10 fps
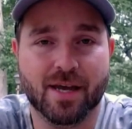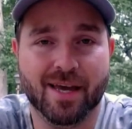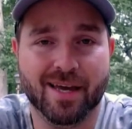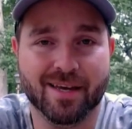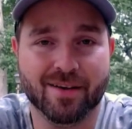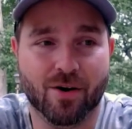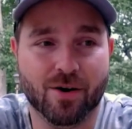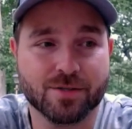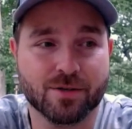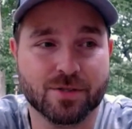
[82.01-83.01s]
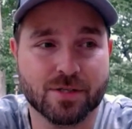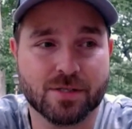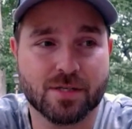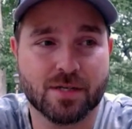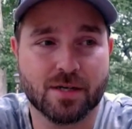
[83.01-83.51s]
And also
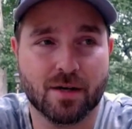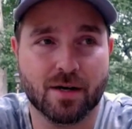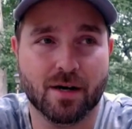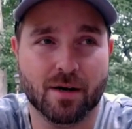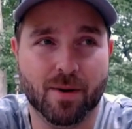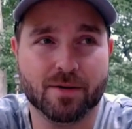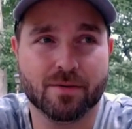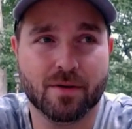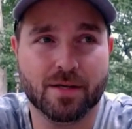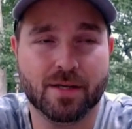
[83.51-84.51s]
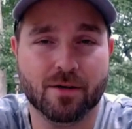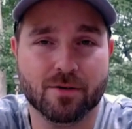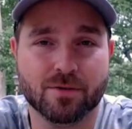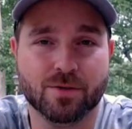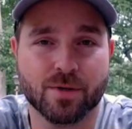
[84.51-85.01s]
just about a year
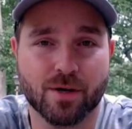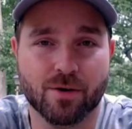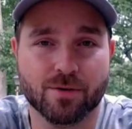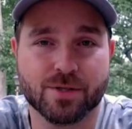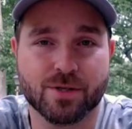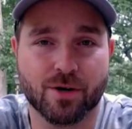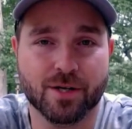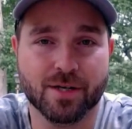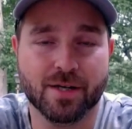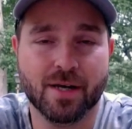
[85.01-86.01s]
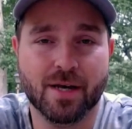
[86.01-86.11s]
or two ago, started